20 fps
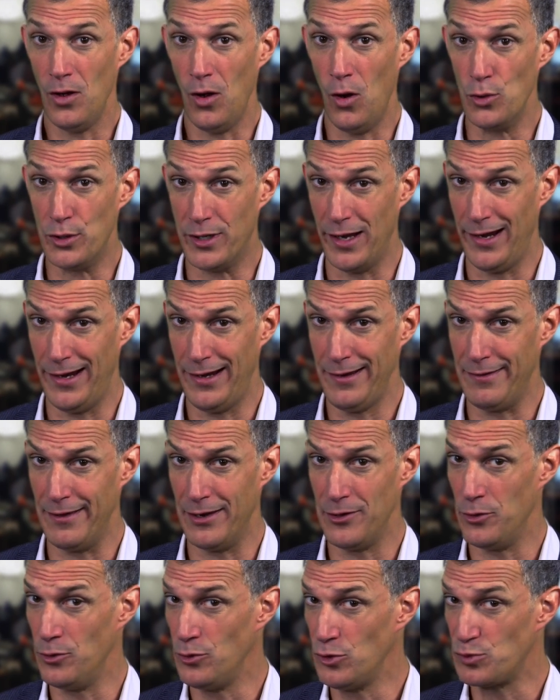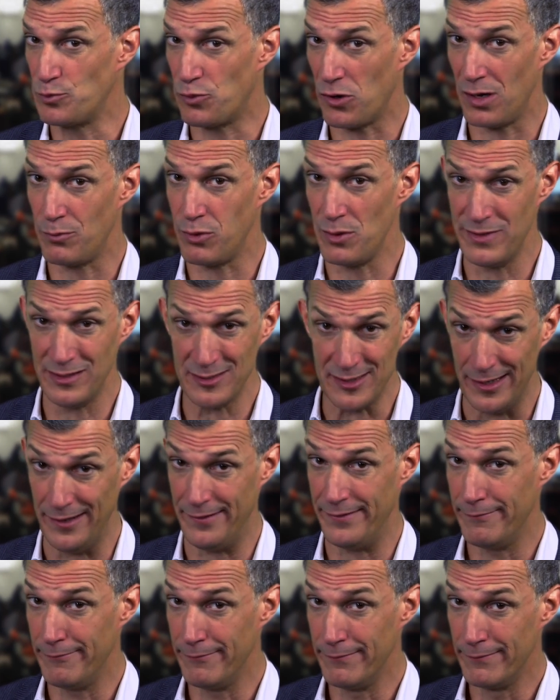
Okay, then whose problem is it?